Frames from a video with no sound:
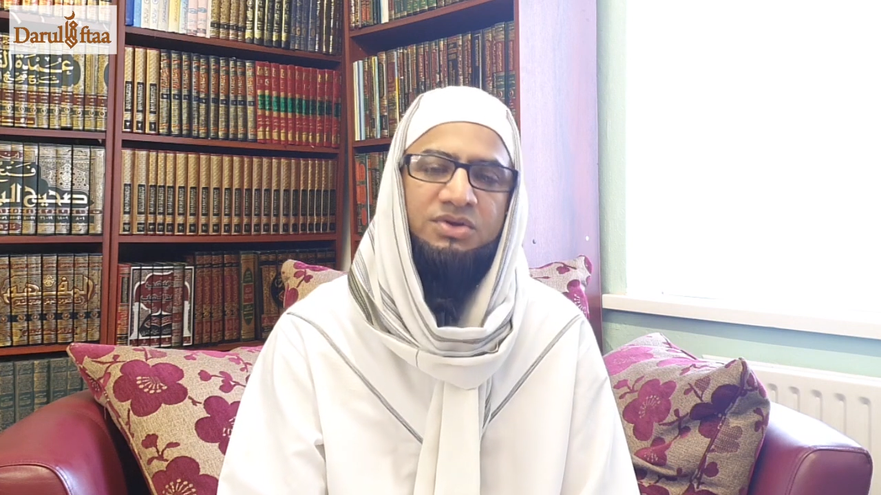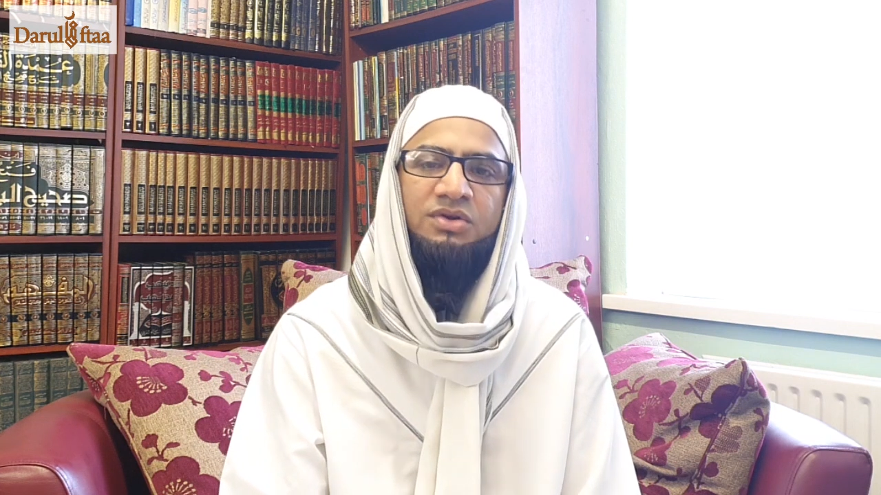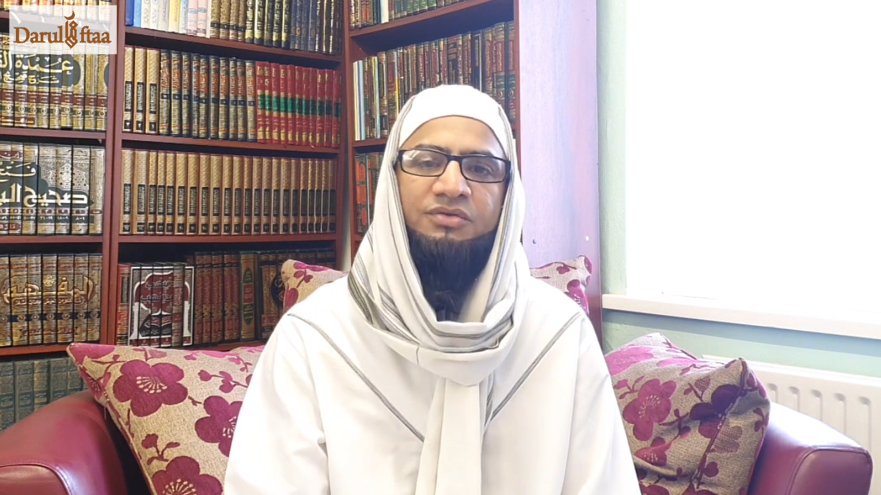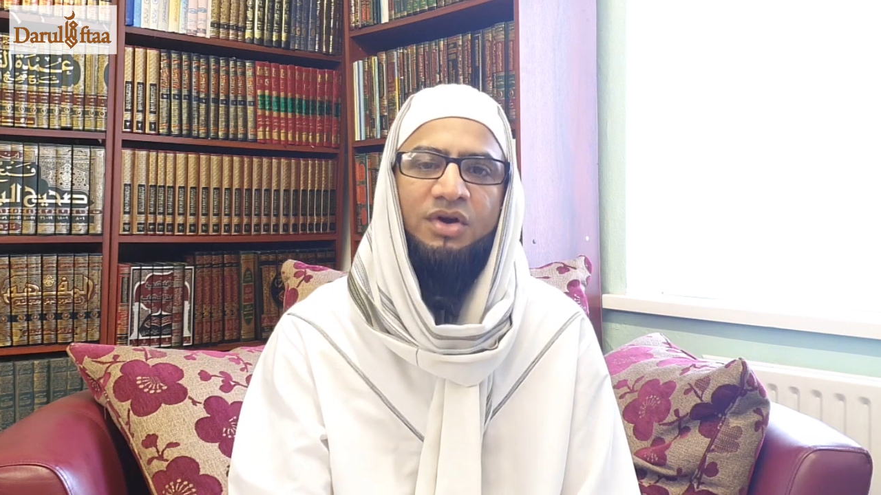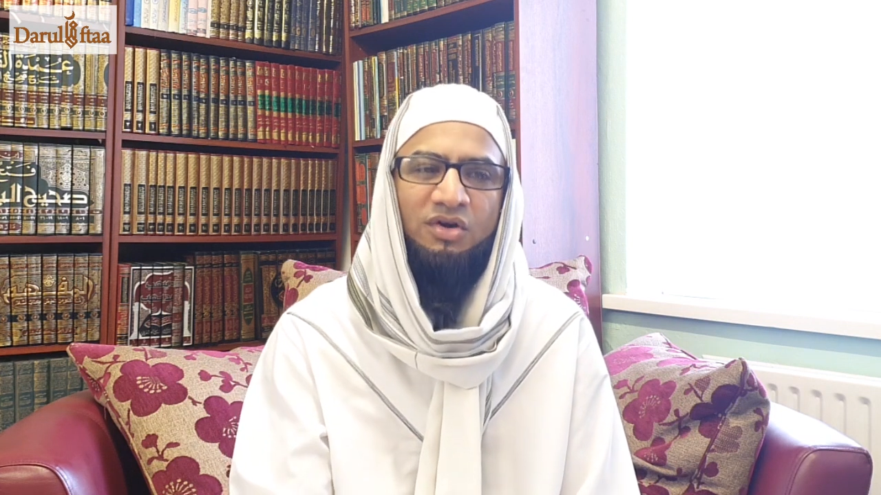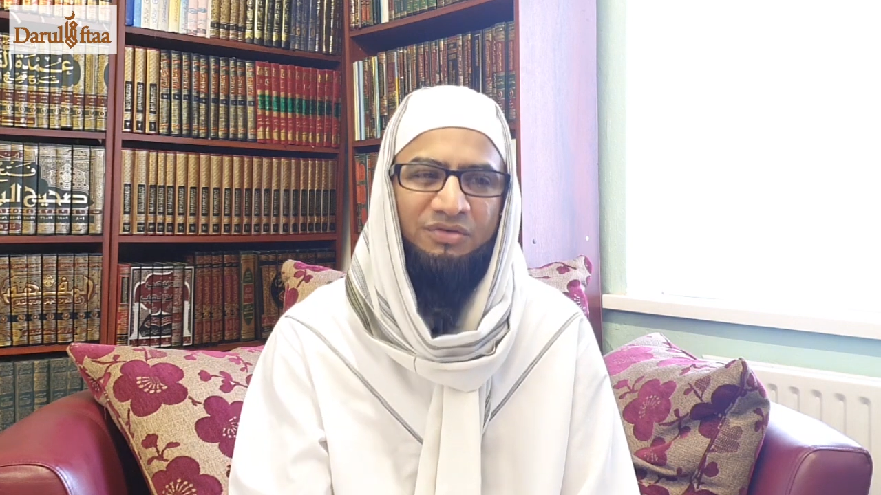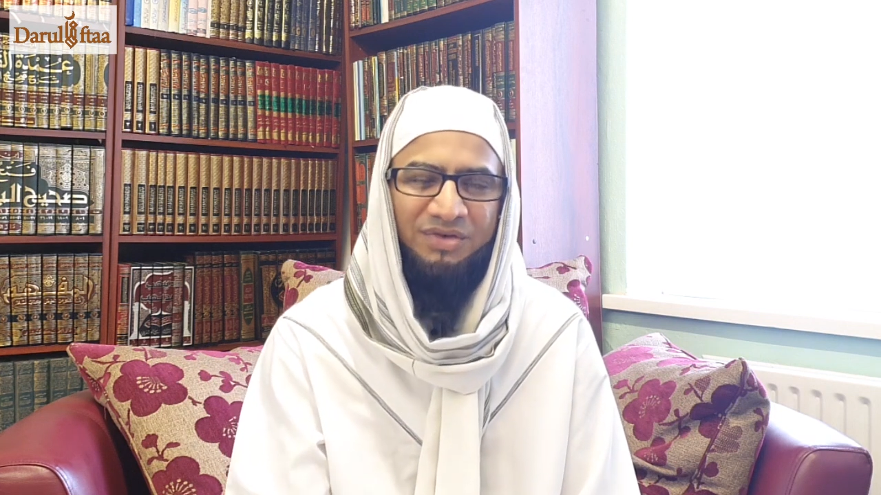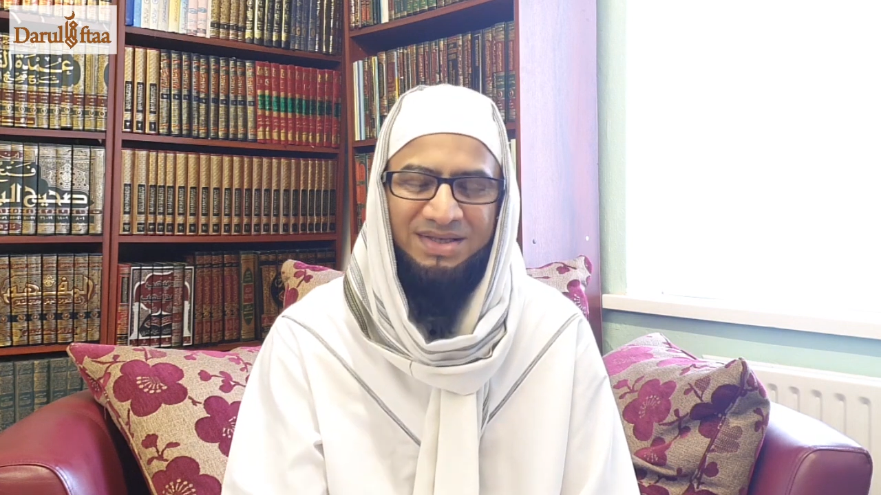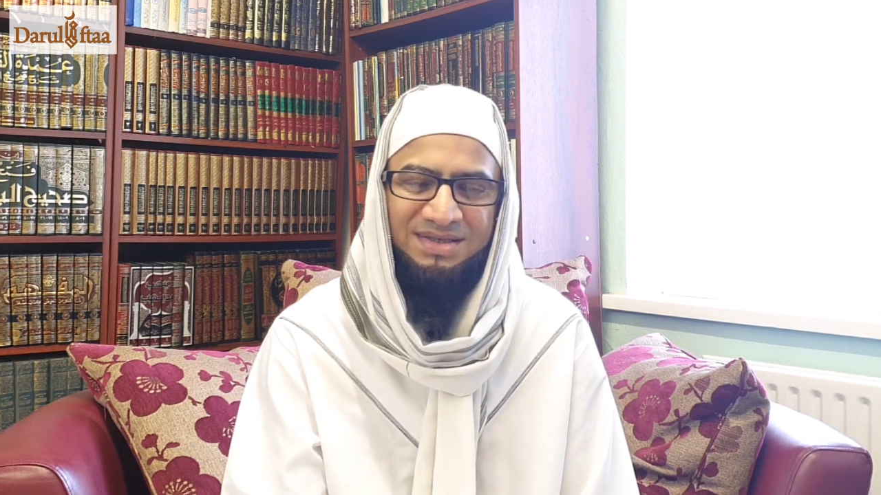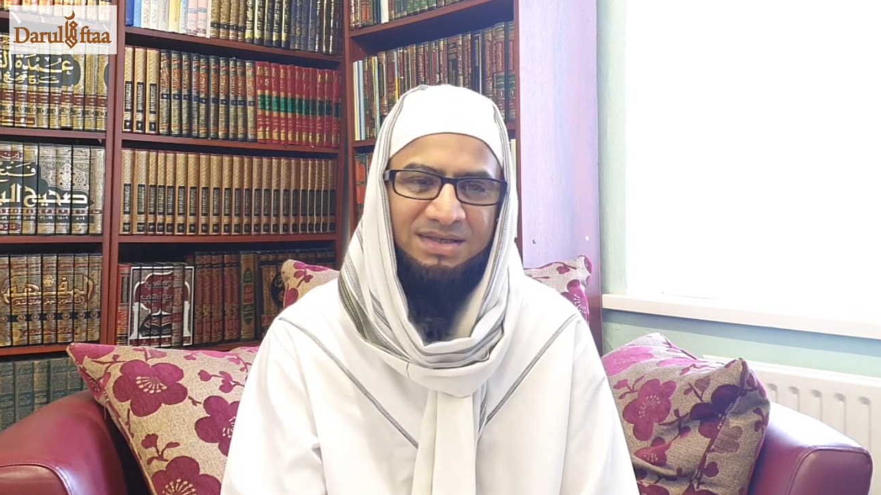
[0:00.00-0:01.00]
So the fiqh of
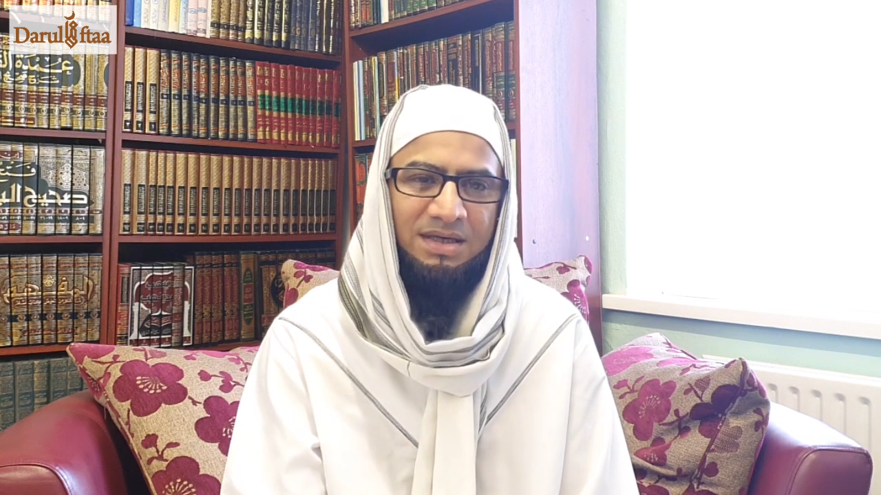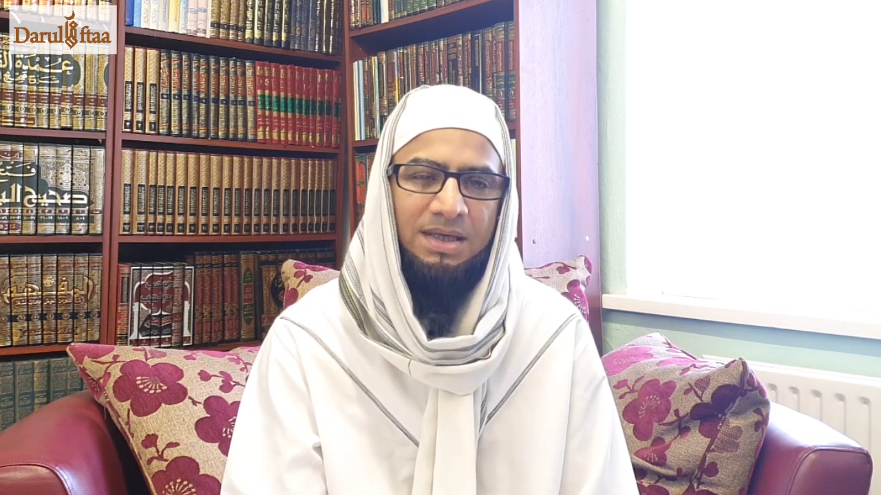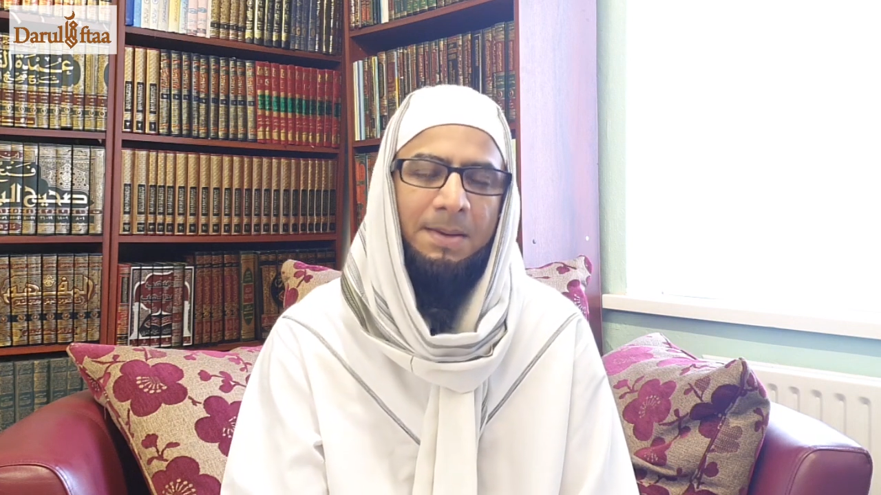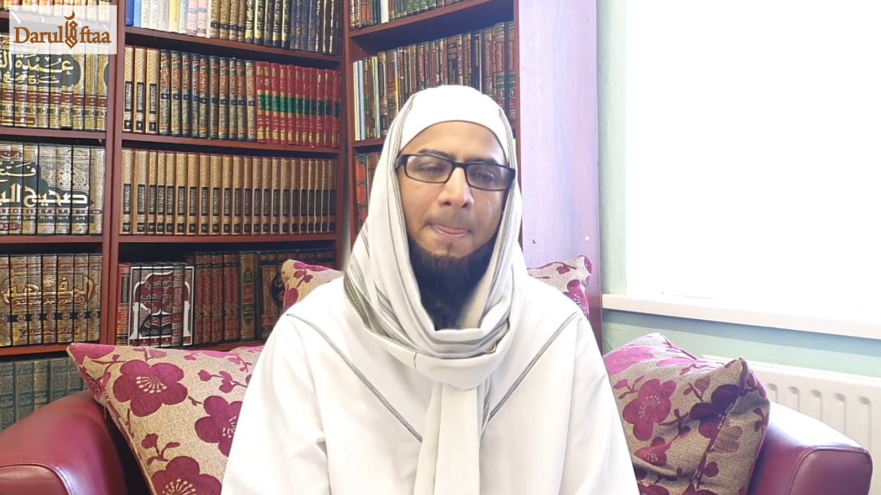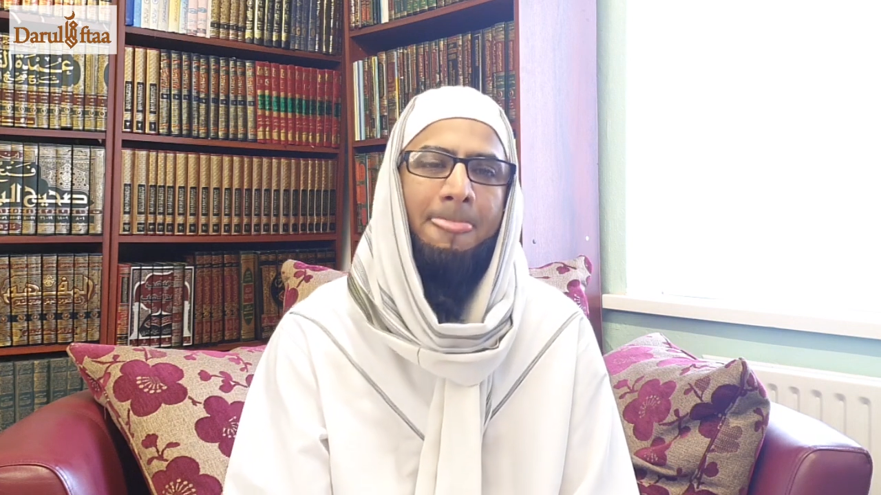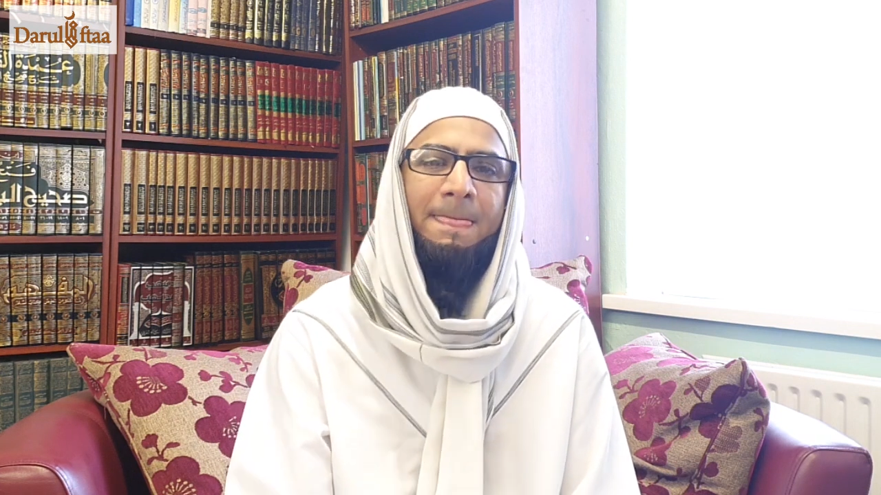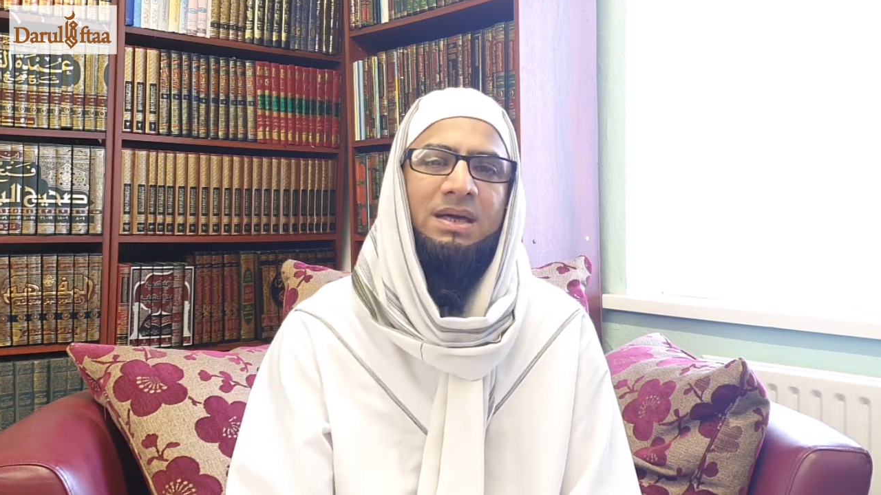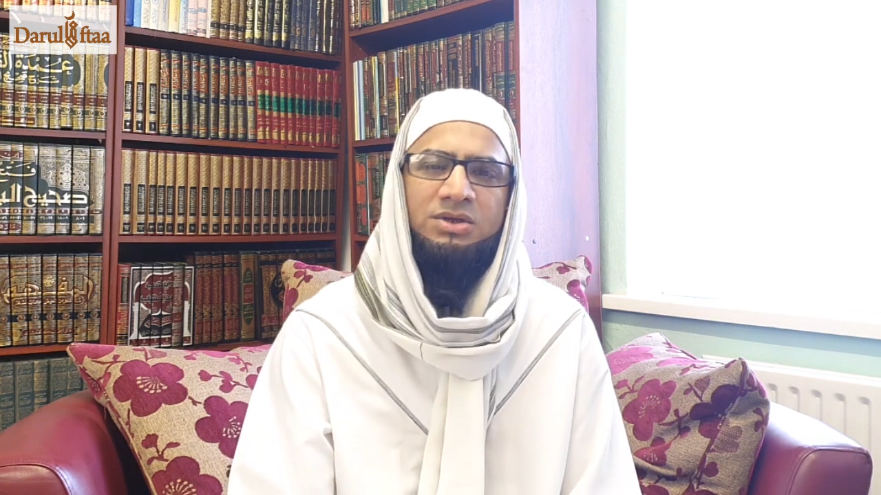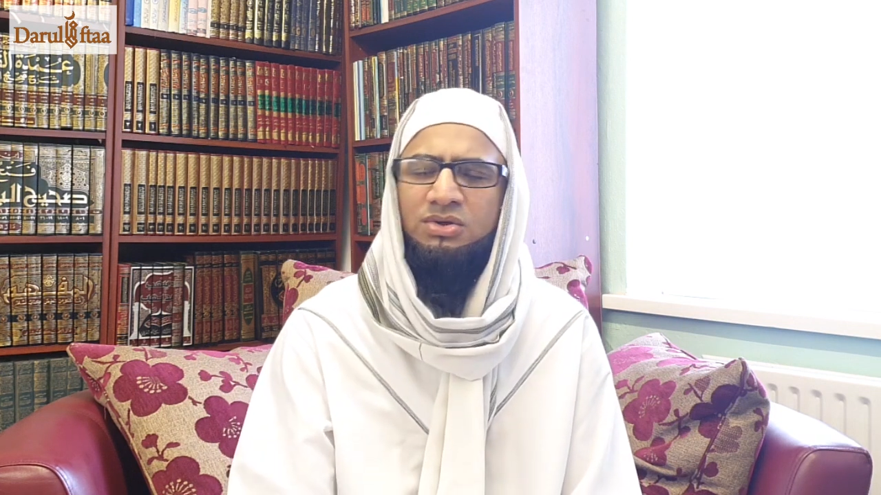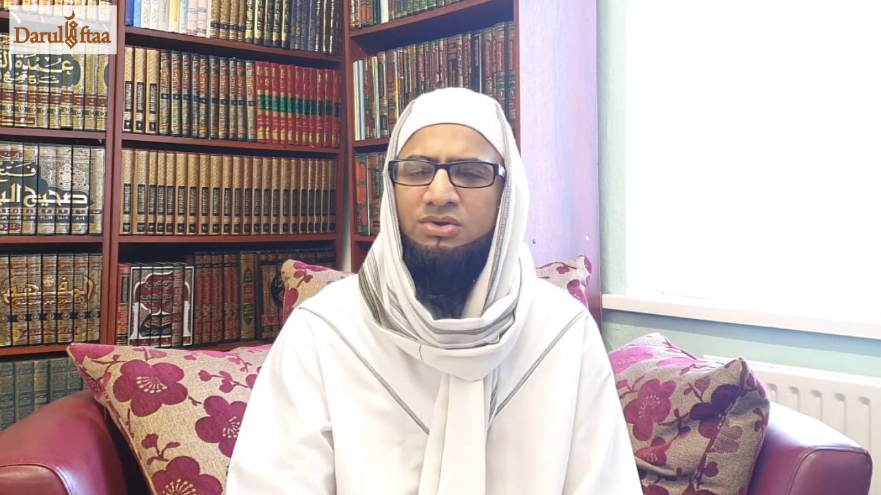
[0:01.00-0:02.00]
fasting,
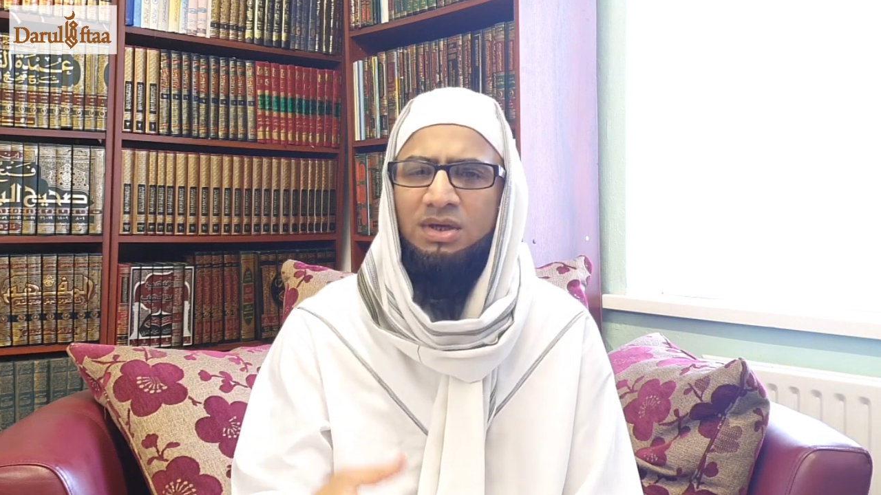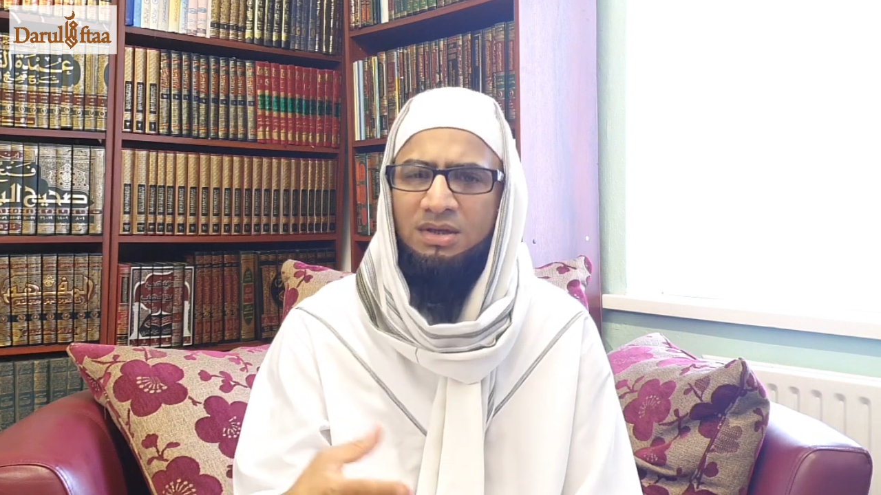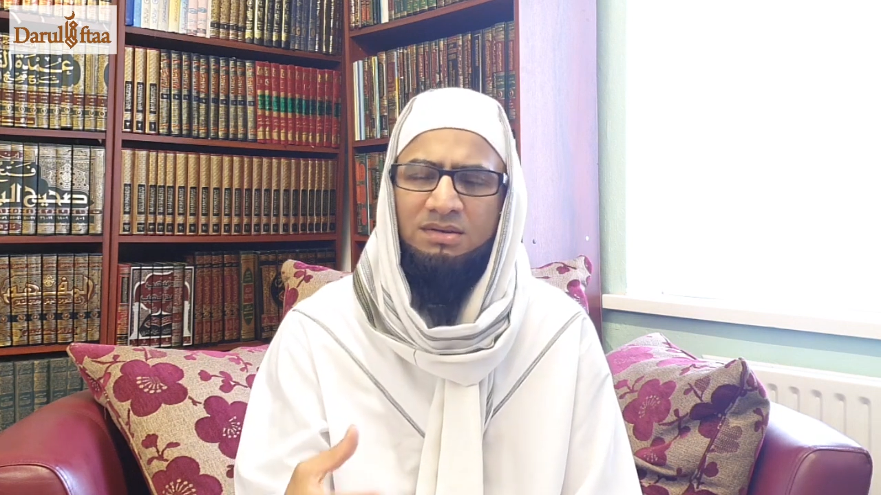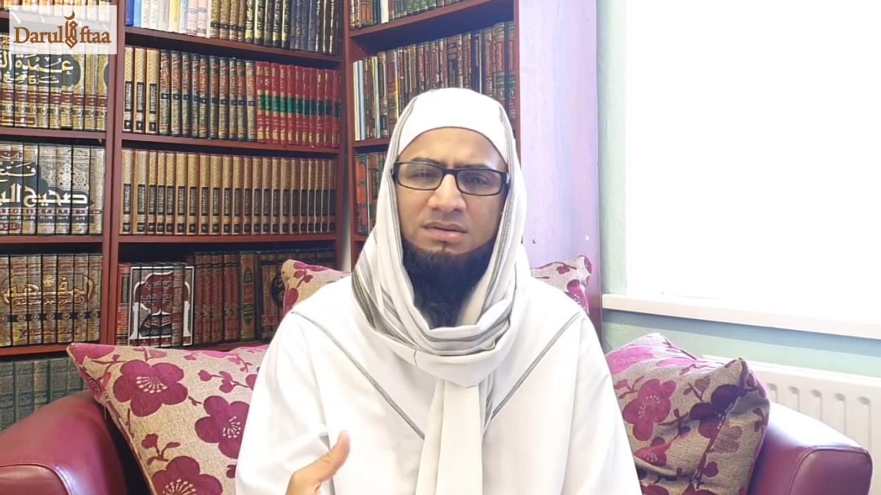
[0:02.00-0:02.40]
you know, a,